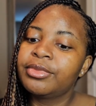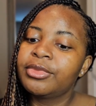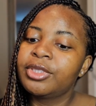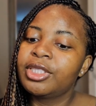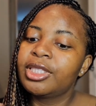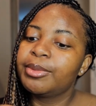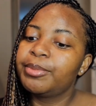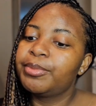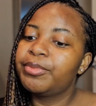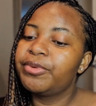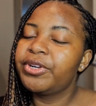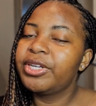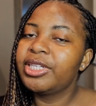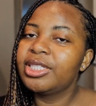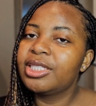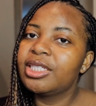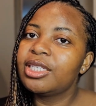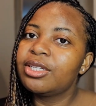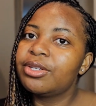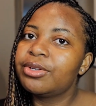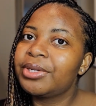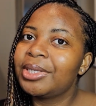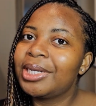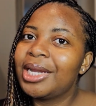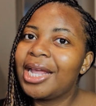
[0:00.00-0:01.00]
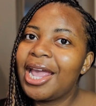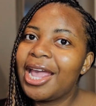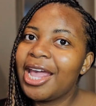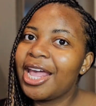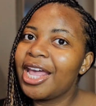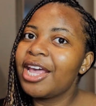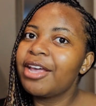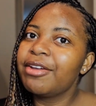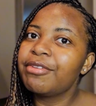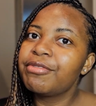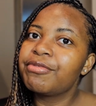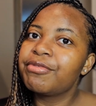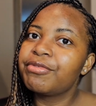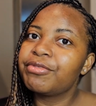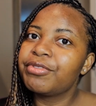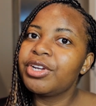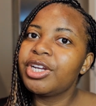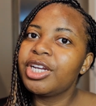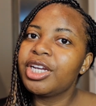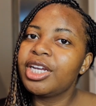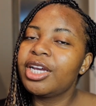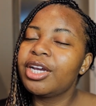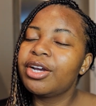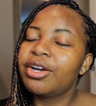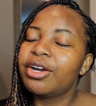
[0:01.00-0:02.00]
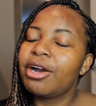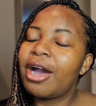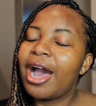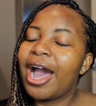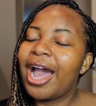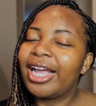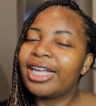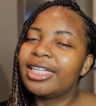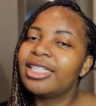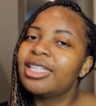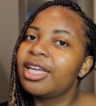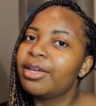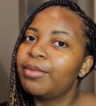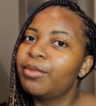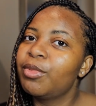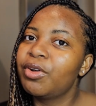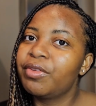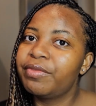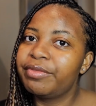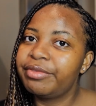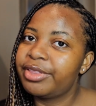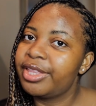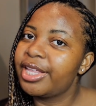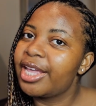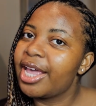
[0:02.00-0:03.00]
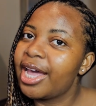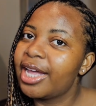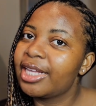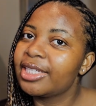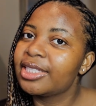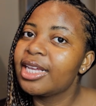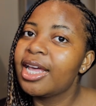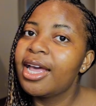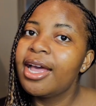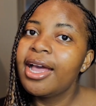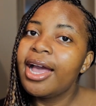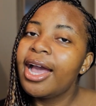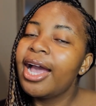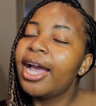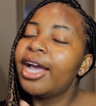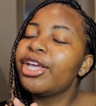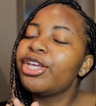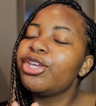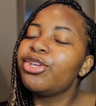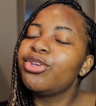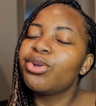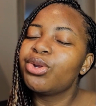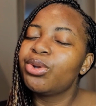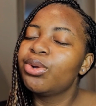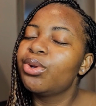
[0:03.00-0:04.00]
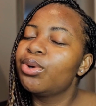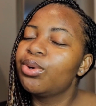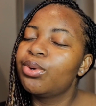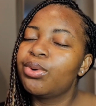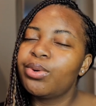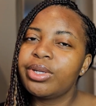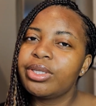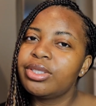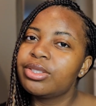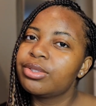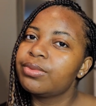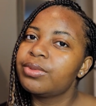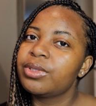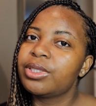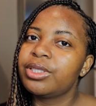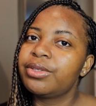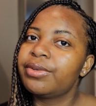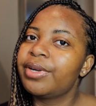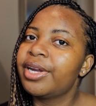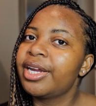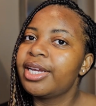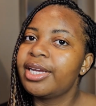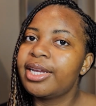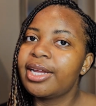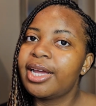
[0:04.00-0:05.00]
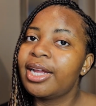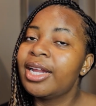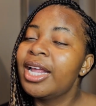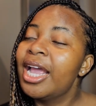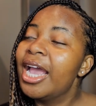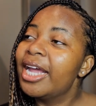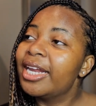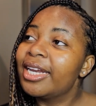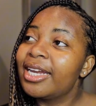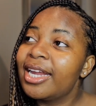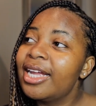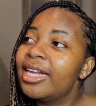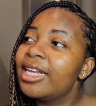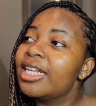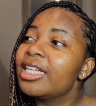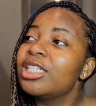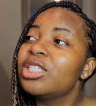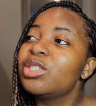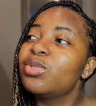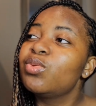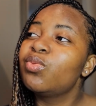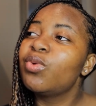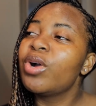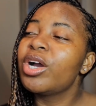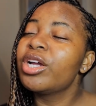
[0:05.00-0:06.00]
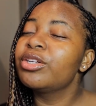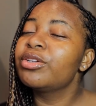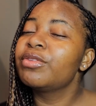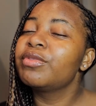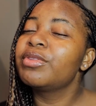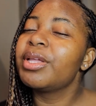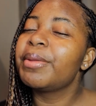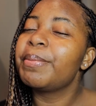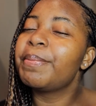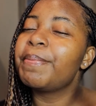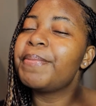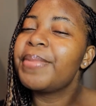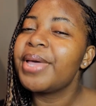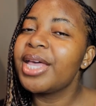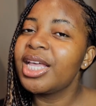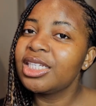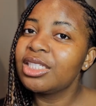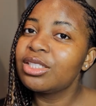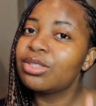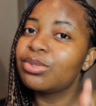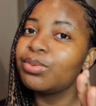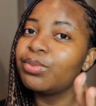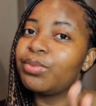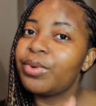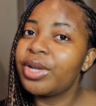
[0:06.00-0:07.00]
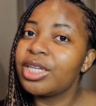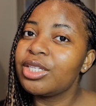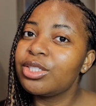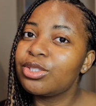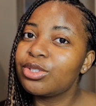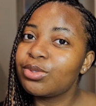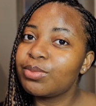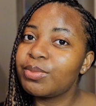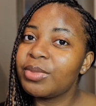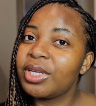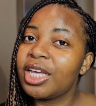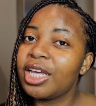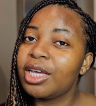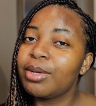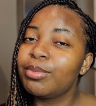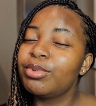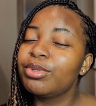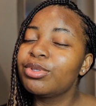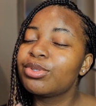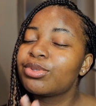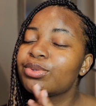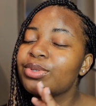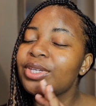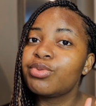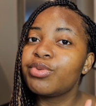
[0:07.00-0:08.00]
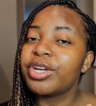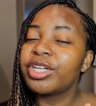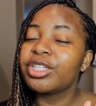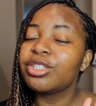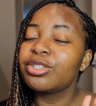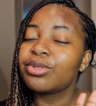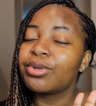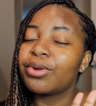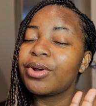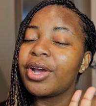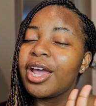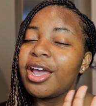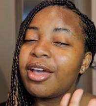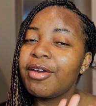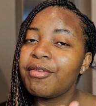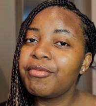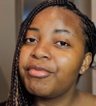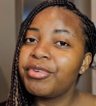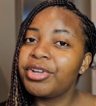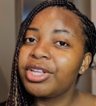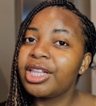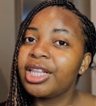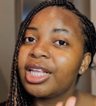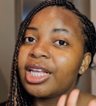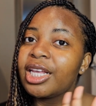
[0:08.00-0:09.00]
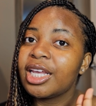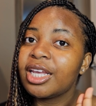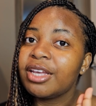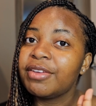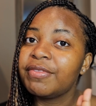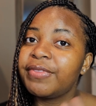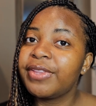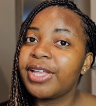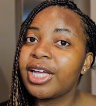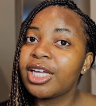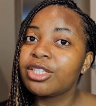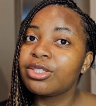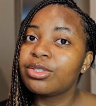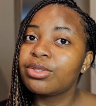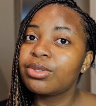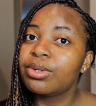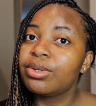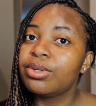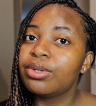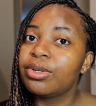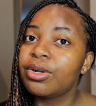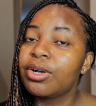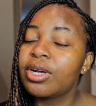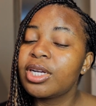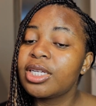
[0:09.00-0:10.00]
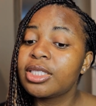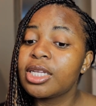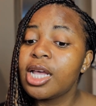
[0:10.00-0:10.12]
print it on every item of theirs, and you're not going to regret that. That is one of the best ways to be able to restore everything if they're stolen. Because